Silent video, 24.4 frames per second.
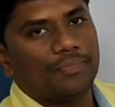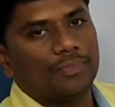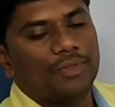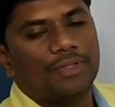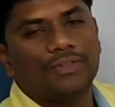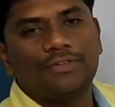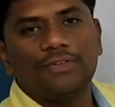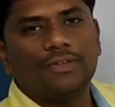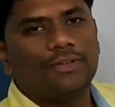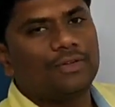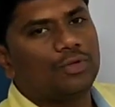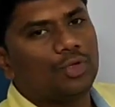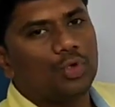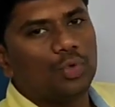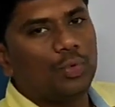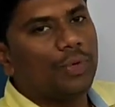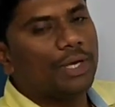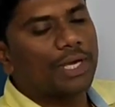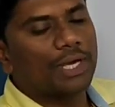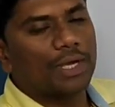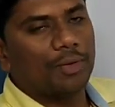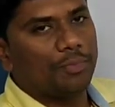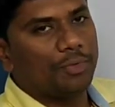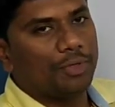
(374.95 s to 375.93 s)
This is
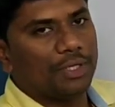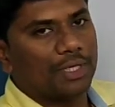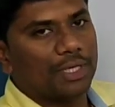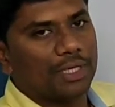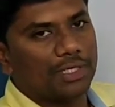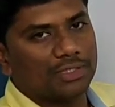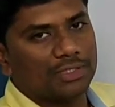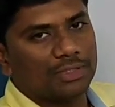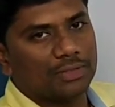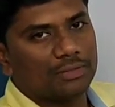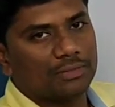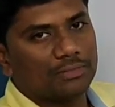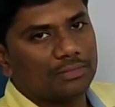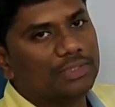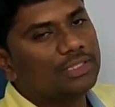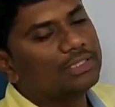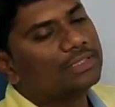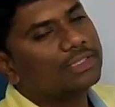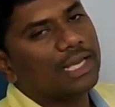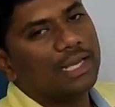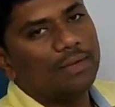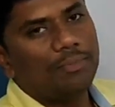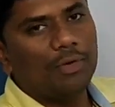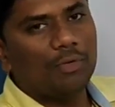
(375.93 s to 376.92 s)
two-way communication.
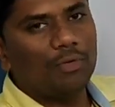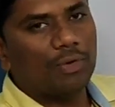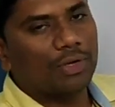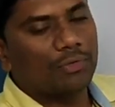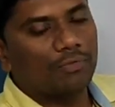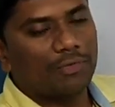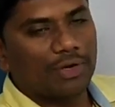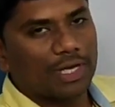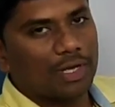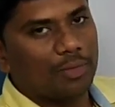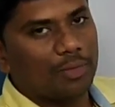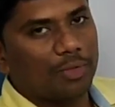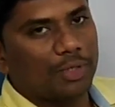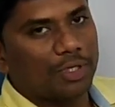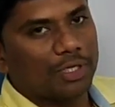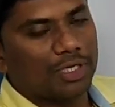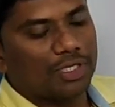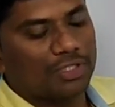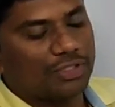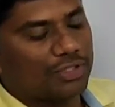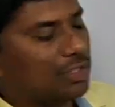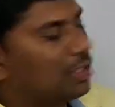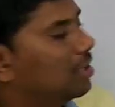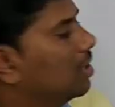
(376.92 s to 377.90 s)
This can be one-way
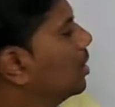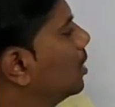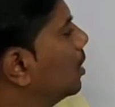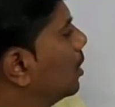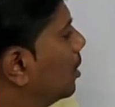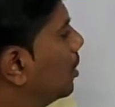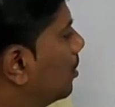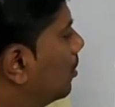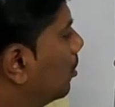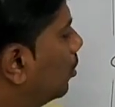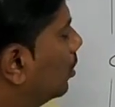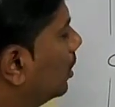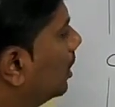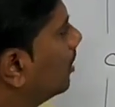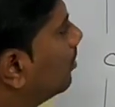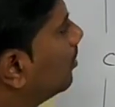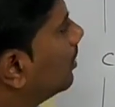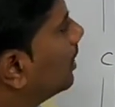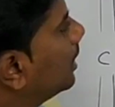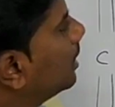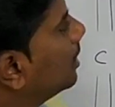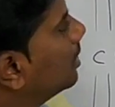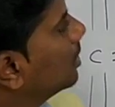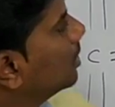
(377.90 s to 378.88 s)
communication. Only
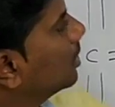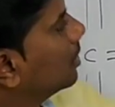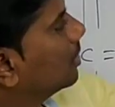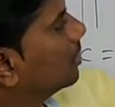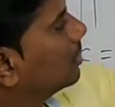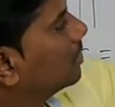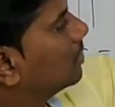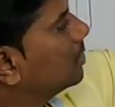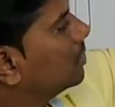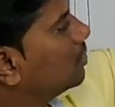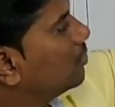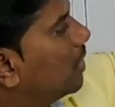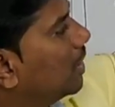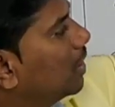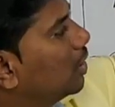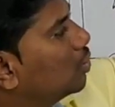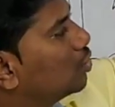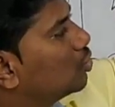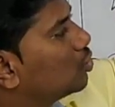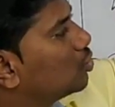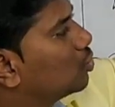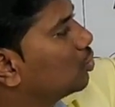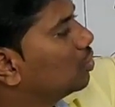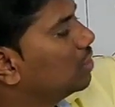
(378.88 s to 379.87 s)
bring these
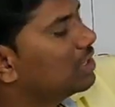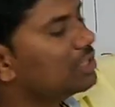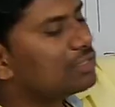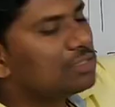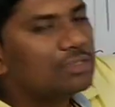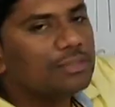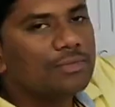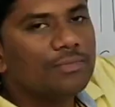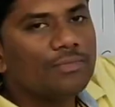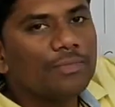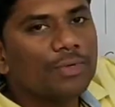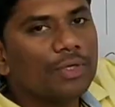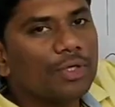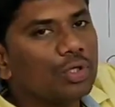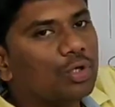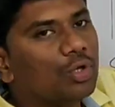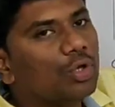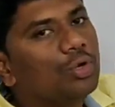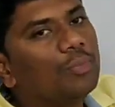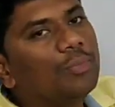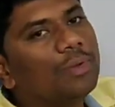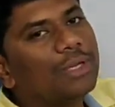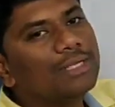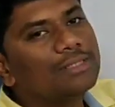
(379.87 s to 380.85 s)
values to this.
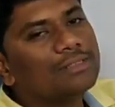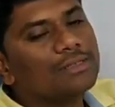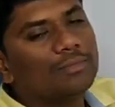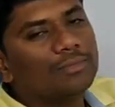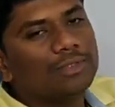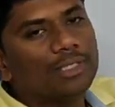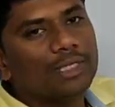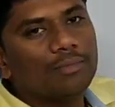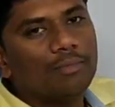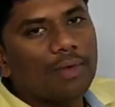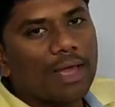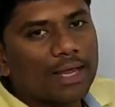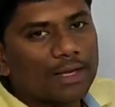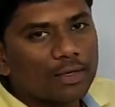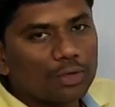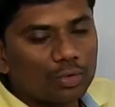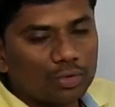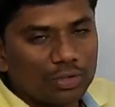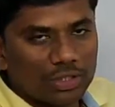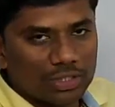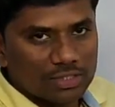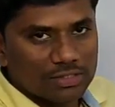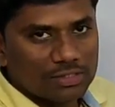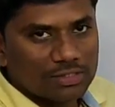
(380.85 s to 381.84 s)
Don't bring something back
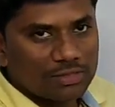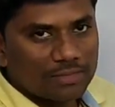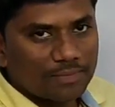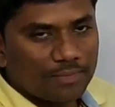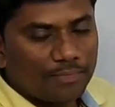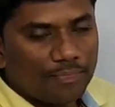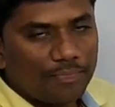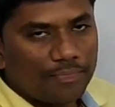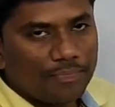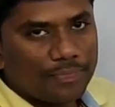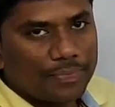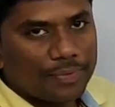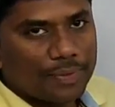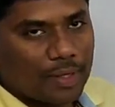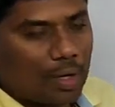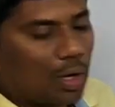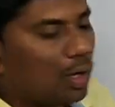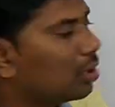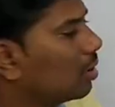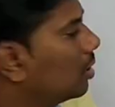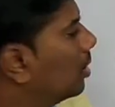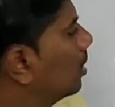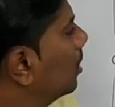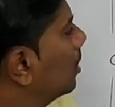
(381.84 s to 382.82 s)
to this.
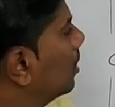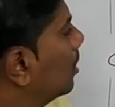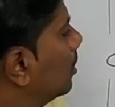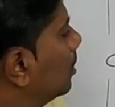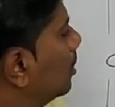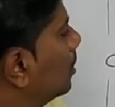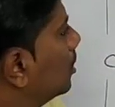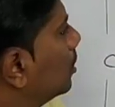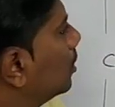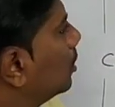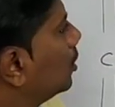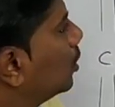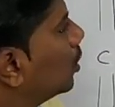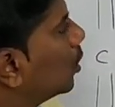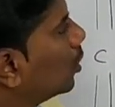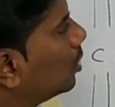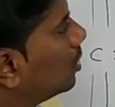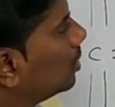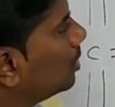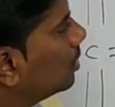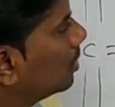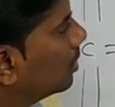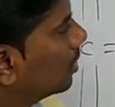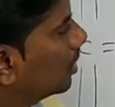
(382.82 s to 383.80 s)
Or
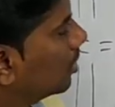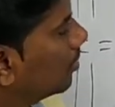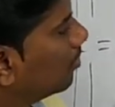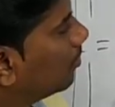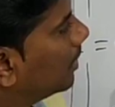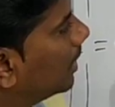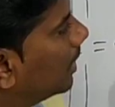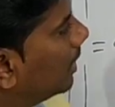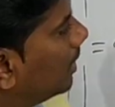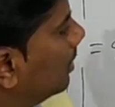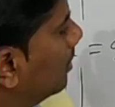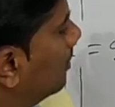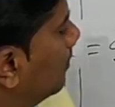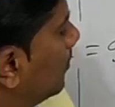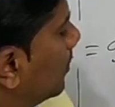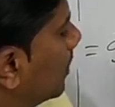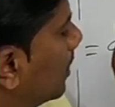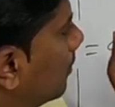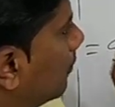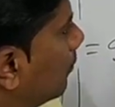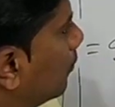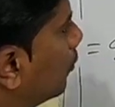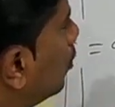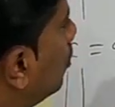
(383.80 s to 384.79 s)
don't bring
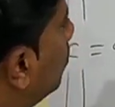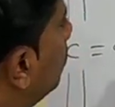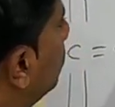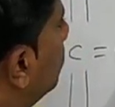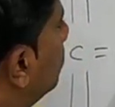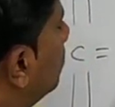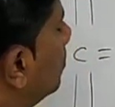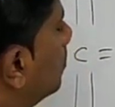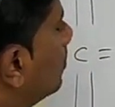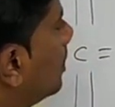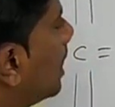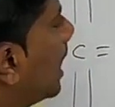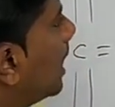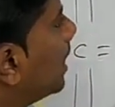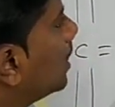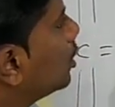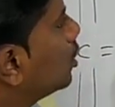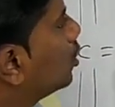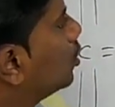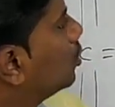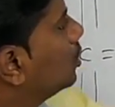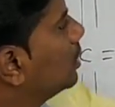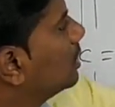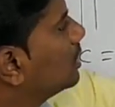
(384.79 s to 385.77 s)
from
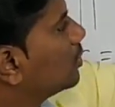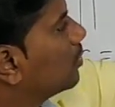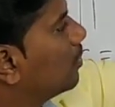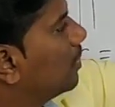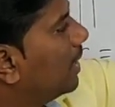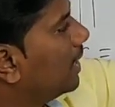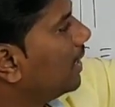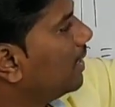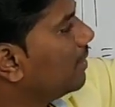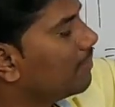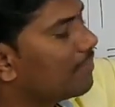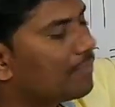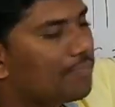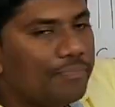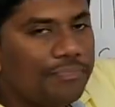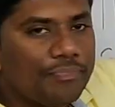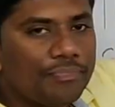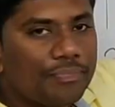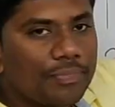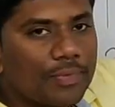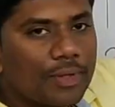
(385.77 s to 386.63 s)
add to display.